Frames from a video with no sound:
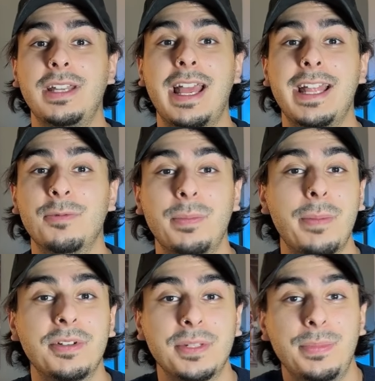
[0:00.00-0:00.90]
And
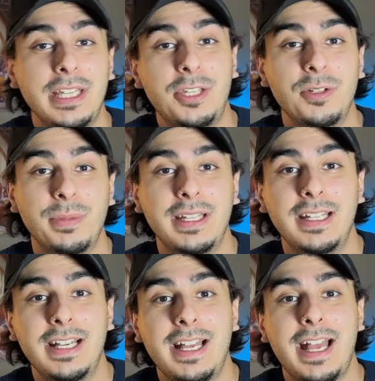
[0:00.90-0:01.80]
remember to be human
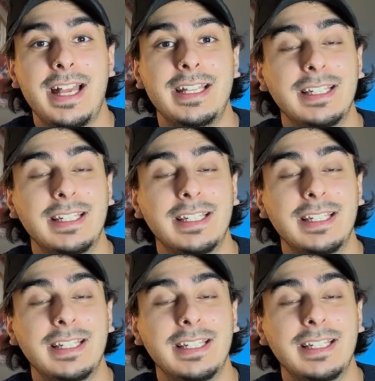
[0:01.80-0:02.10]
and